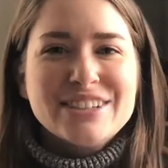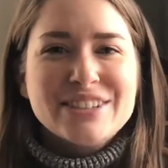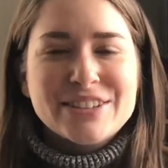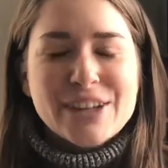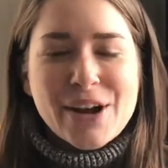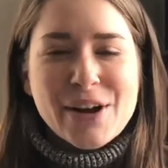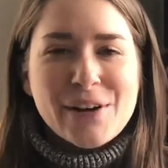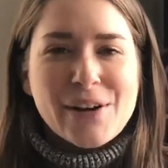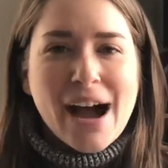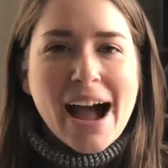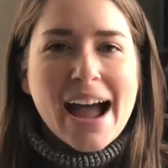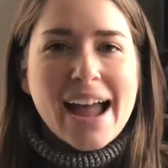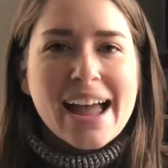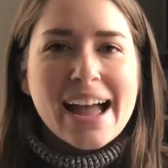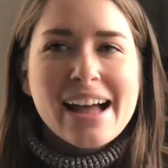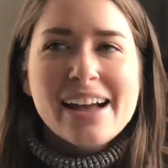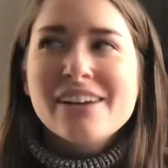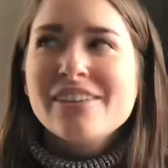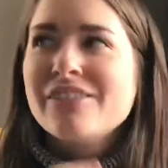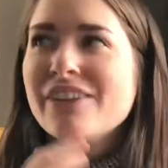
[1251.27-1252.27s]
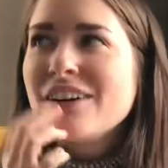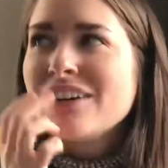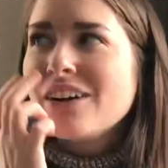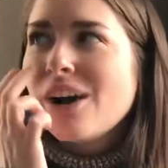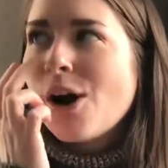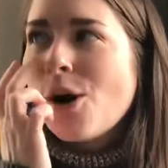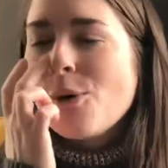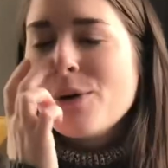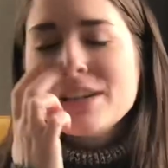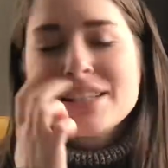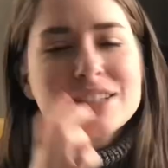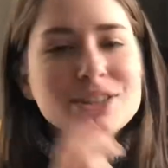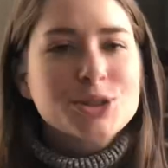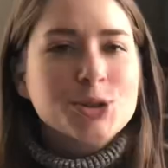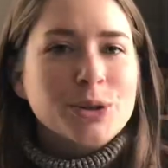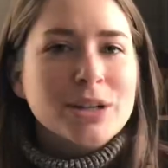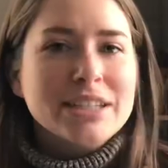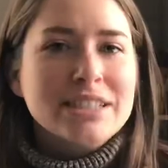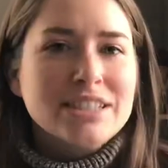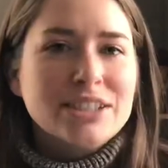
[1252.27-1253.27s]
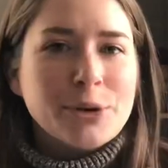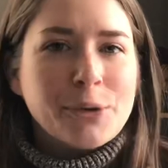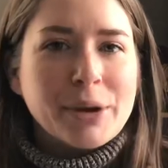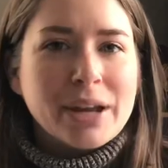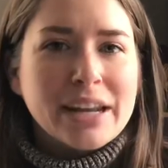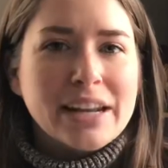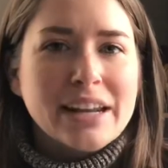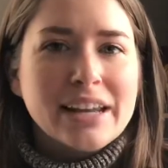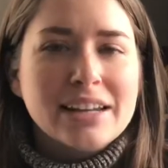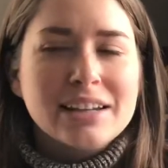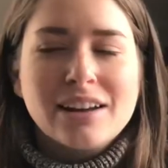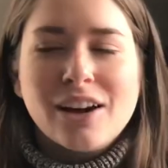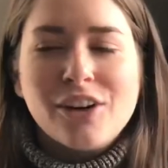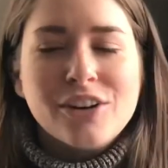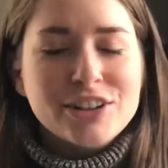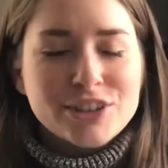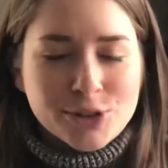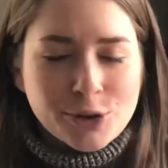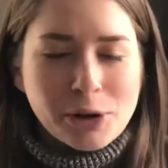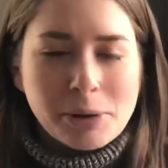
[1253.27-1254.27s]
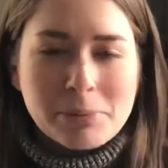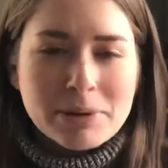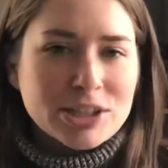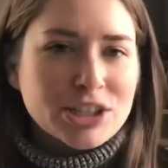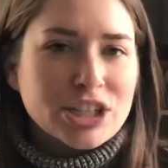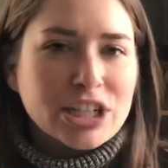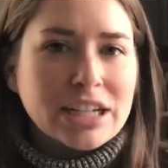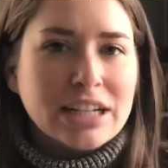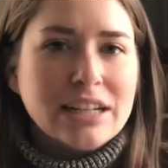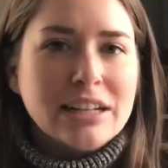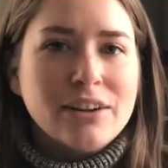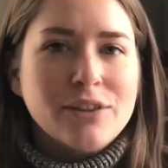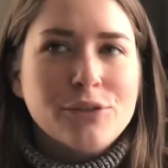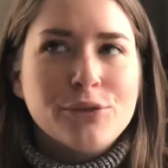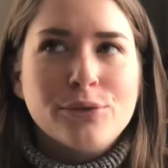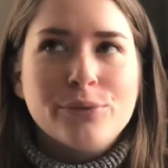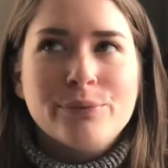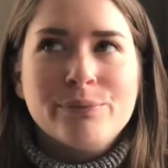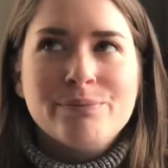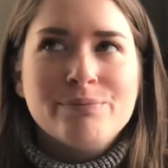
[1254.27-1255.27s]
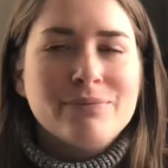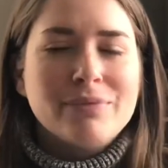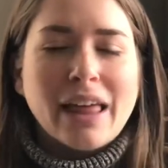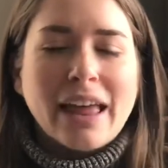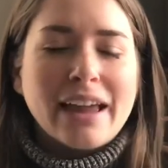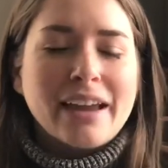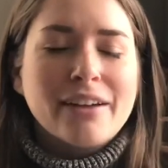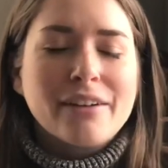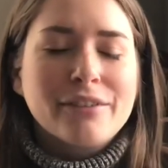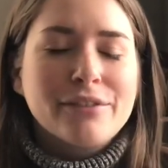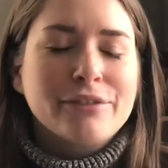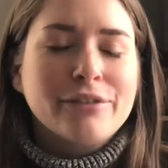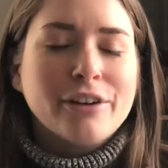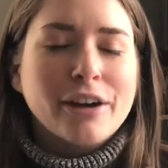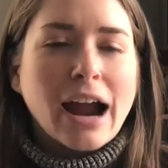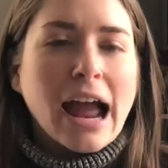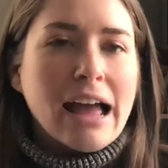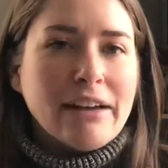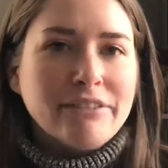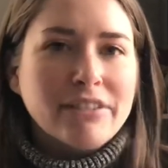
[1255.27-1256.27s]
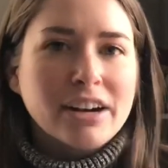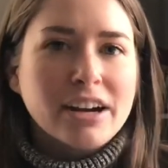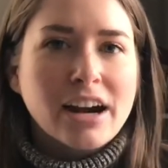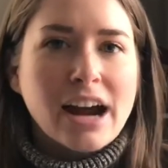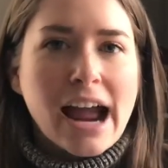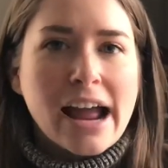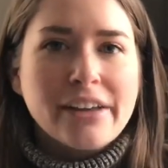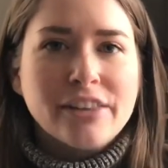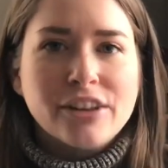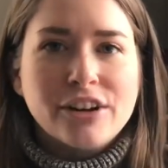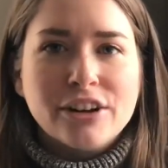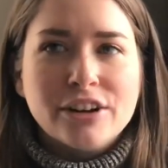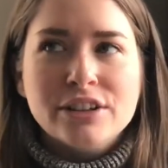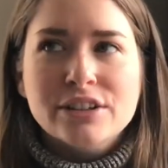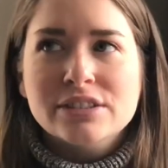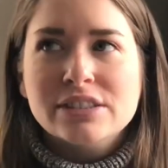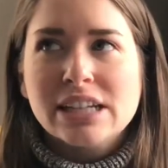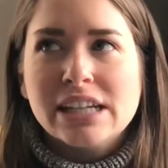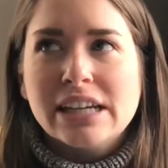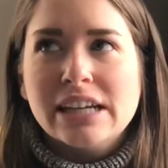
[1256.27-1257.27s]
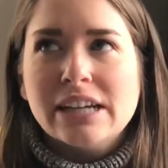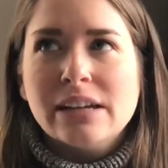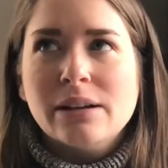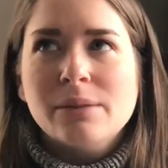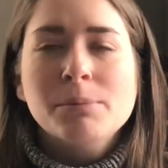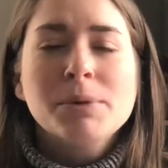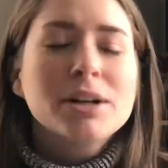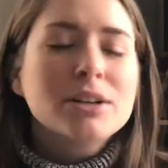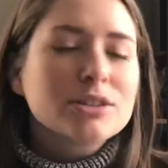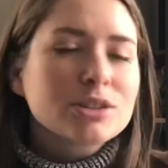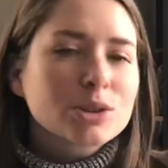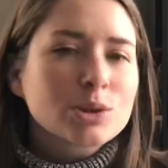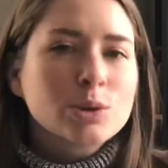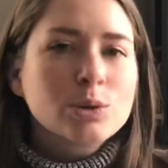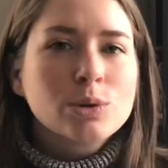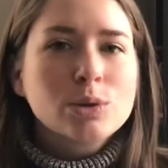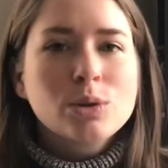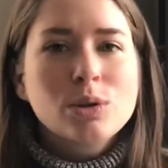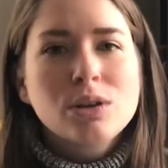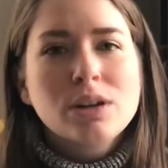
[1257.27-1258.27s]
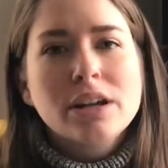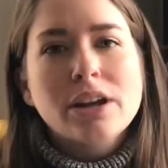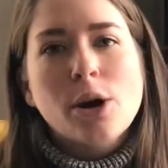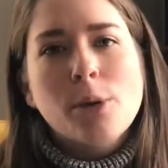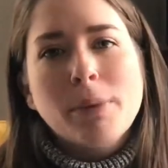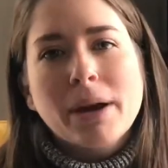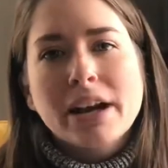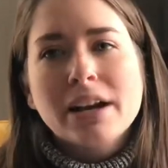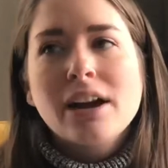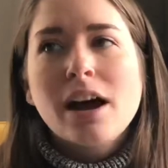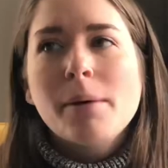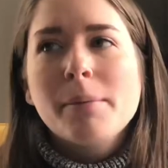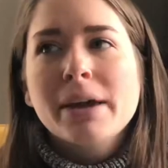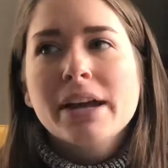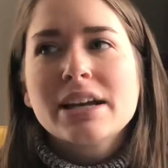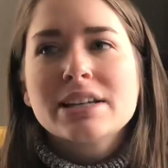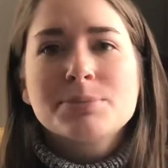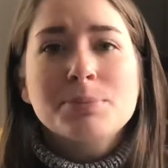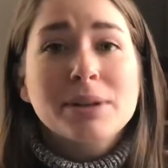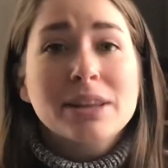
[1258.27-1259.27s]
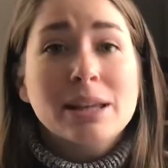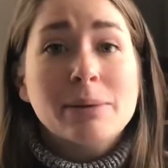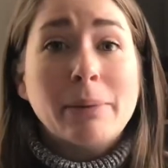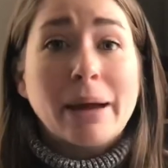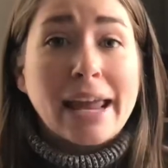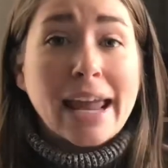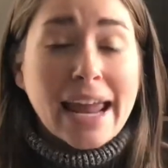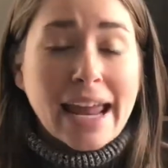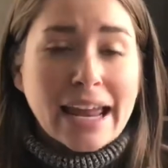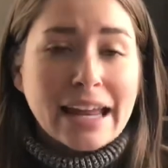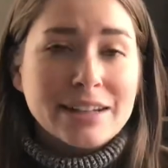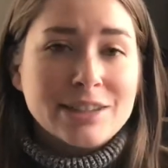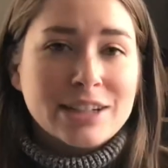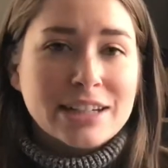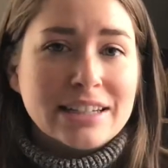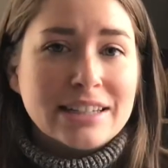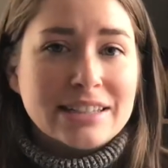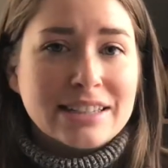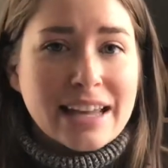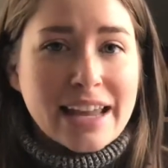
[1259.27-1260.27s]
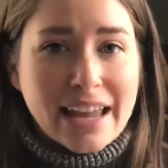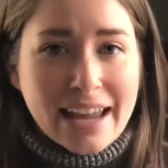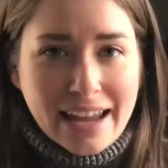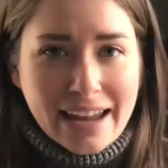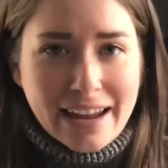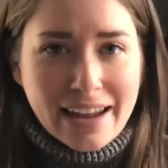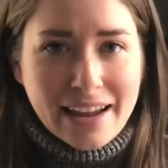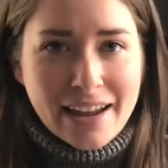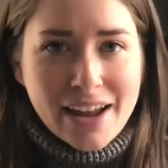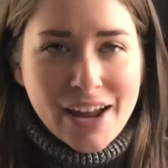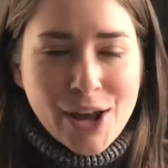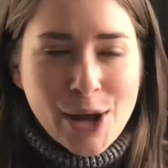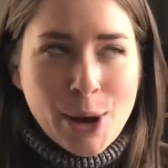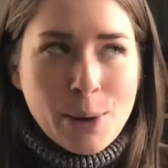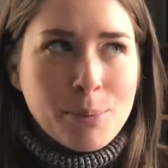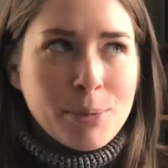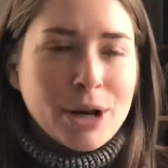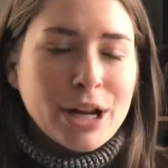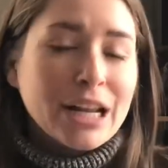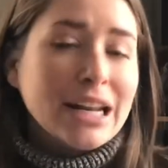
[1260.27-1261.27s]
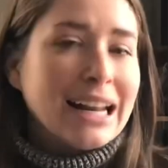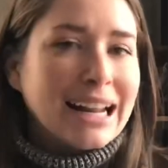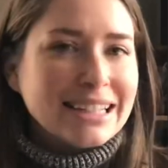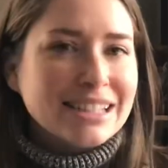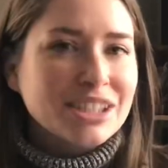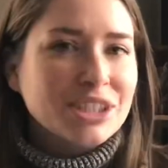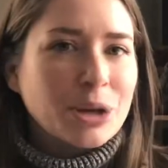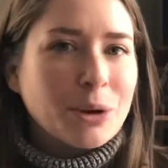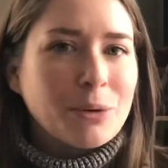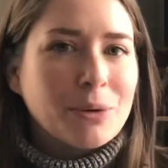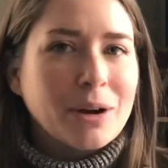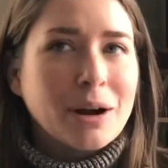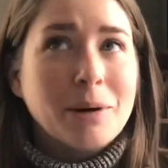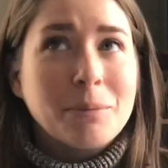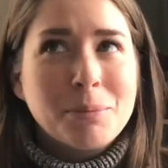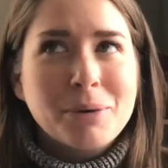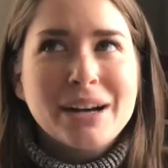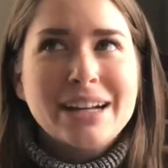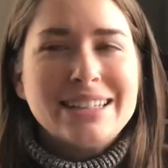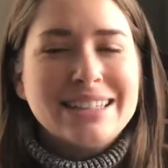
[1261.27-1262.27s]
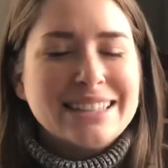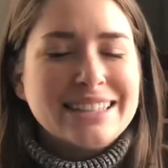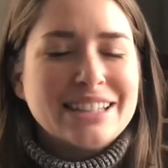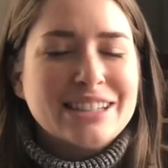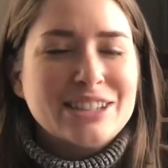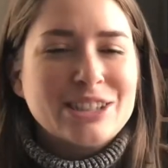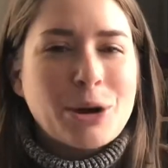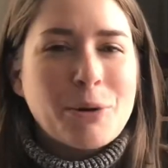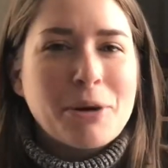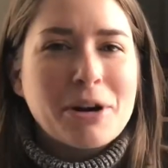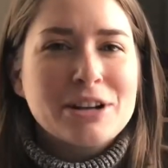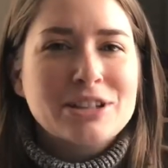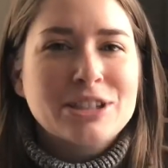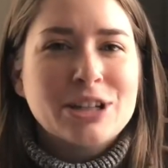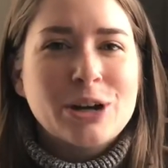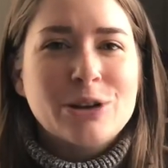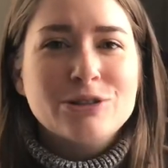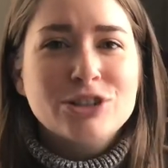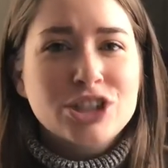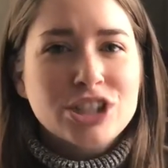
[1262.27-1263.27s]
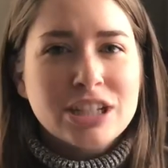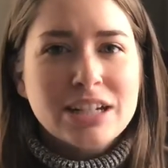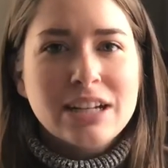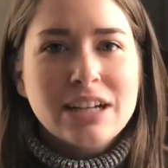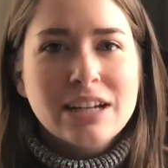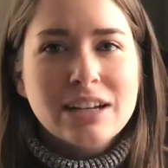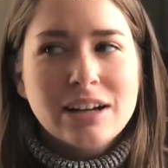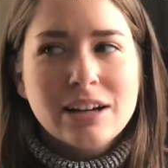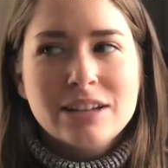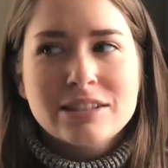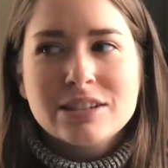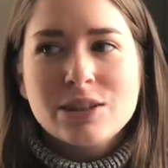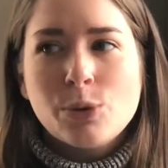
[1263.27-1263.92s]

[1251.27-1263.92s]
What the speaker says: so I have always enjoyed sewing on a sewing machine like forever. I learned in middle school in home economics, but then my aunt is a pretty decent sewer, so she is